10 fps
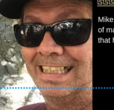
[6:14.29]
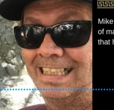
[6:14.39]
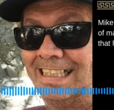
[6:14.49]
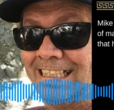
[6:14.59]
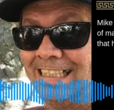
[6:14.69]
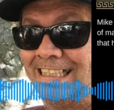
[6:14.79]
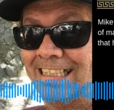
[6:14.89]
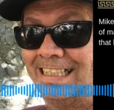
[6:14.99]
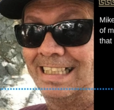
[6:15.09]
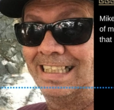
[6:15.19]

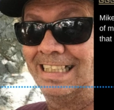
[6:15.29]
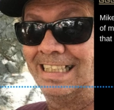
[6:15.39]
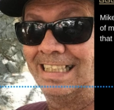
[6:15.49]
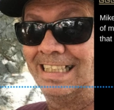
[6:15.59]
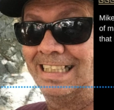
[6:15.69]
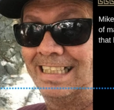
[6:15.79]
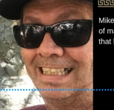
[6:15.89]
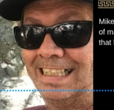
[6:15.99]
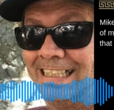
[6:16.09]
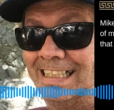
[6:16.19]
now
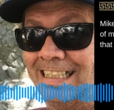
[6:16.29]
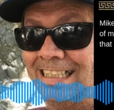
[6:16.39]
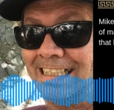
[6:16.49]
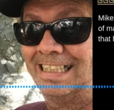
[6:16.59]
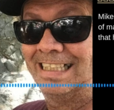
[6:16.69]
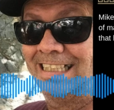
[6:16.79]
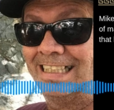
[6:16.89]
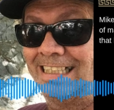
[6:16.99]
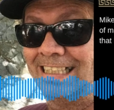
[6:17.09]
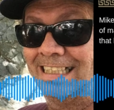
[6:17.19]
Mitchell went out for a
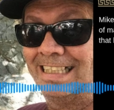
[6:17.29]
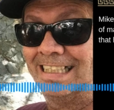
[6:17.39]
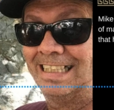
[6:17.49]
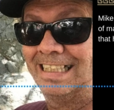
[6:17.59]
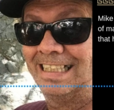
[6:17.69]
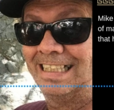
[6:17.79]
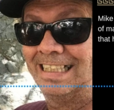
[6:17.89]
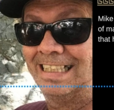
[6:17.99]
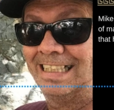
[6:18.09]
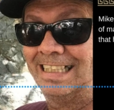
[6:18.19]
run,
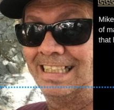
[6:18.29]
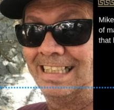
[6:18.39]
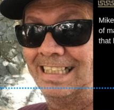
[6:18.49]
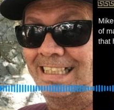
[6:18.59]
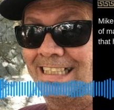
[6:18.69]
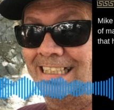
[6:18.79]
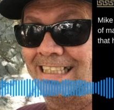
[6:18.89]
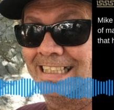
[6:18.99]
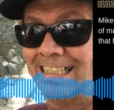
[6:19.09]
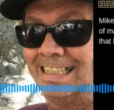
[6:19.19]
and he
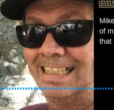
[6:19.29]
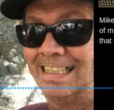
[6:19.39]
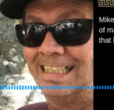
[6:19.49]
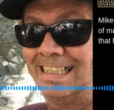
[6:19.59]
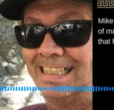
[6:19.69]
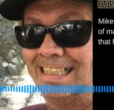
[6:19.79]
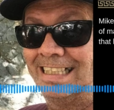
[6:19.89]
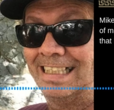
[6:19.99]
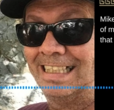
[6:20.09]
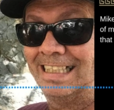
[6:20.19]
only ran what did he
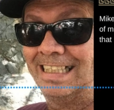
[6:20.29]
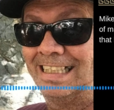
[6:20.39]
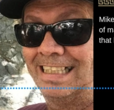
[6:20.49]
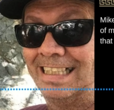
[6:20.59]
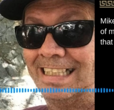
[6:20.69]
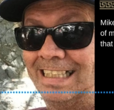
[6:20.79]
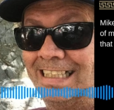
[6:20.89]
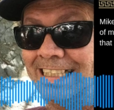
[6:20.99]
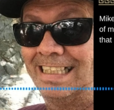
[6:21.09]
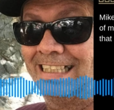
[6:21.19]
run? Like
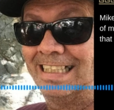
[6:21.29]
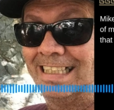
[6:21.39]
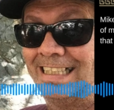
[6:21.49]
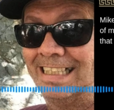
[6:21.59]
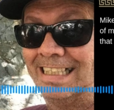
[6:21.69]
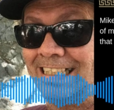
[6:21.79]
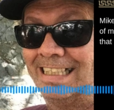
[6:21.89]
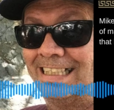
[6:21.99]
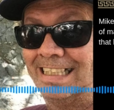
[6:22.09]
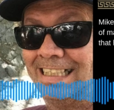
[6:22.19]
1.6
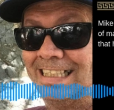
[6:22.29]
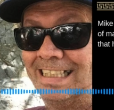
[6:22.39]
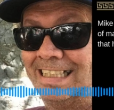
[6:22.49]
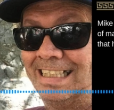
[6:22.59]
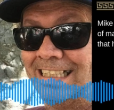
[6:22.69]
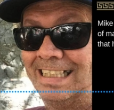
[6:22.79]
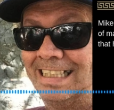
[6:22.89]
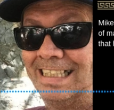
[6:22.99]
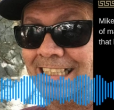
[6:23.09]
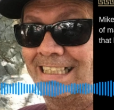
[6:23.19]
miles or something like that, but
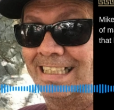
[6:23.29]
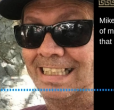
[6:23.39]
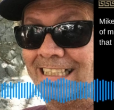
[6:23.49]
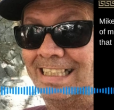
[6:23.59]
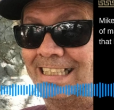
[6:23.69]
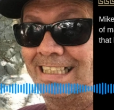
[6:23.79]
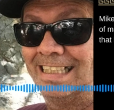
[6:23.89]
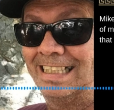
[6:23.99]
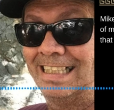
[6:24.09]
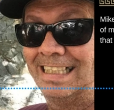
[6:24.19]
he did it in 10
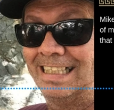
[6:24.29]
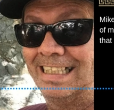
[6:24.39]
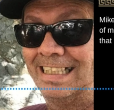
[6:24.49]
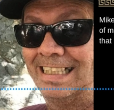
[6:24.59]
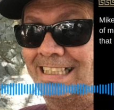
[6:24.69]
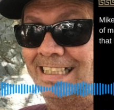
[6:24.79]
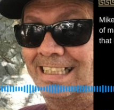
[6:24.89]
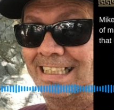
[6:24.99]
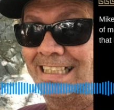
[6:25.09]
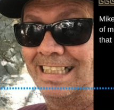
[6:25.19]
minutes. And when you
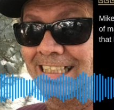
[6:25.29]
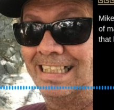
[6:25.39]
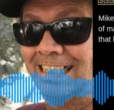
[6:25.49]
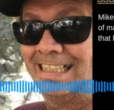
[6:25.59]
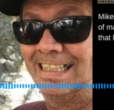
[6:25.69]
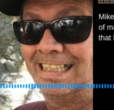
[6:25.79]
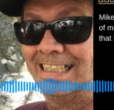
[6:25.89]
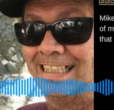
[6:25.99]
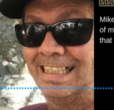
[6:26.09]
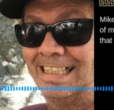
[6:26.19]
calculate that, it's like an
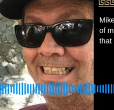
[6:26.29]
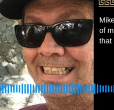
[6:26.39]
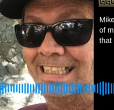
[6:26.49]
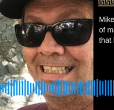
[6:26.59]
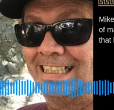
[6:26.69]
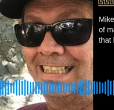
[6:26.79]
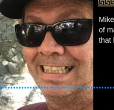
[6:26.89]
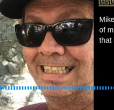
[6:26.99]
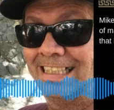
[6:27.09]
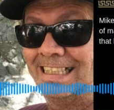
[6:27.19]
18-minute,
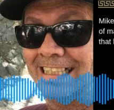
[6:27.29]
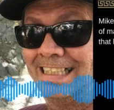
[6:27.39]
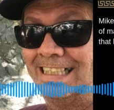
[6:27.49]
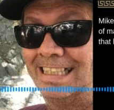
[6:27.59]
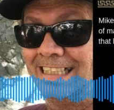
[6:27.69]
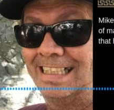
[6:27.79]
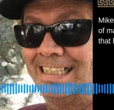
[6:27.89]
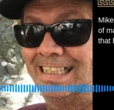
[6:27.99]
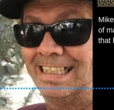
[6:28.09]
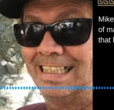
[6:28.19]

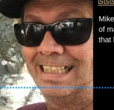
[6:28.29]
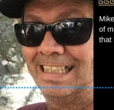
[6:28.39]
45-second,